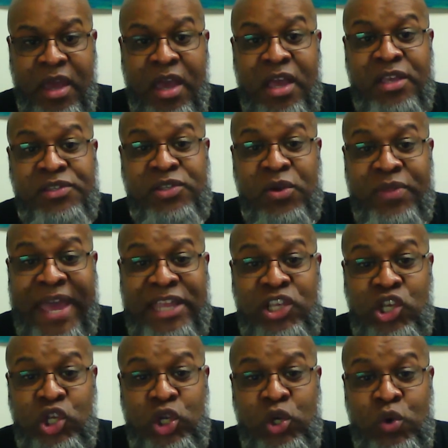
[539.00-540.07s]
so that
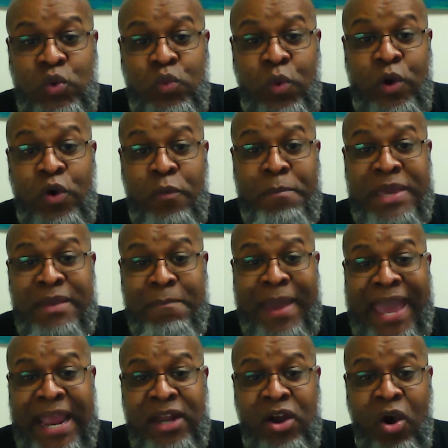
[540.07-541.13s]
you will be
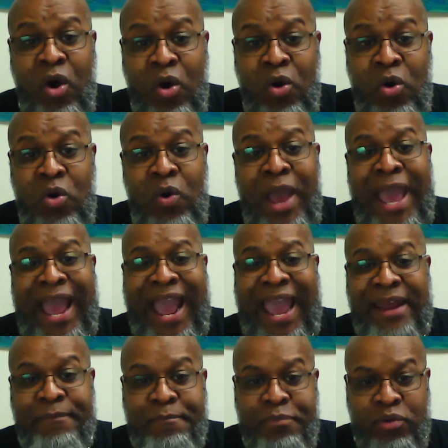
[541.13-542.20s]
made whole
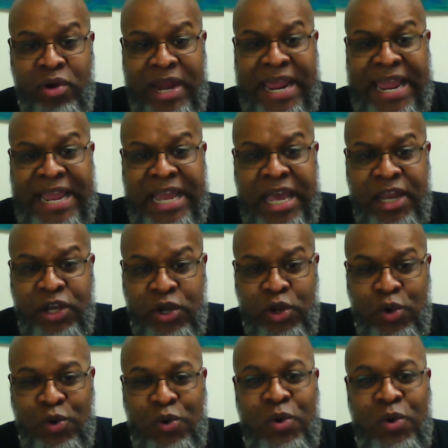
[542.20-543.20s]
and bring new